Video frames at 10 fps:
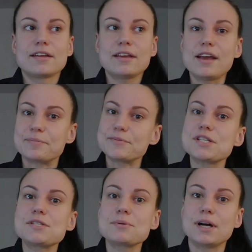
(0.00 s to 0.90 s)
yeah,
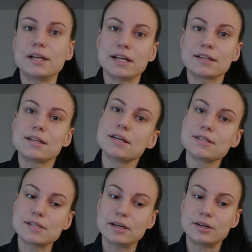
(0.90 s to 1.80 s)
just to connect.
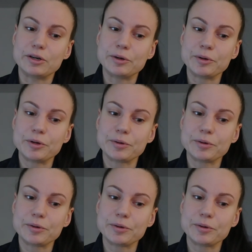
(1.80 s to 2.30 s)
So